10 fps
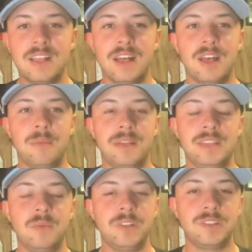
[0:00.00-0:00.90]
Um,
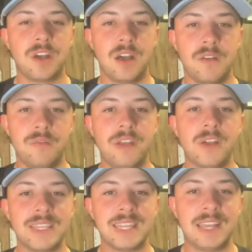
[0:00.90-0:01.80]
and then we saw a
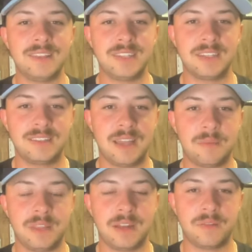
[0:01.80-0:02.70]
very lazy
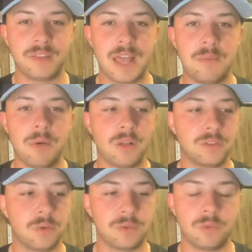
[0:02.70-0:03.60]
attempt on a fly ball
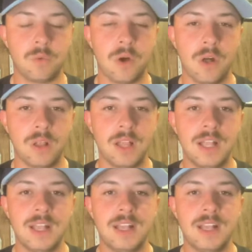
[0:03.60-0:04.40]
toward the wall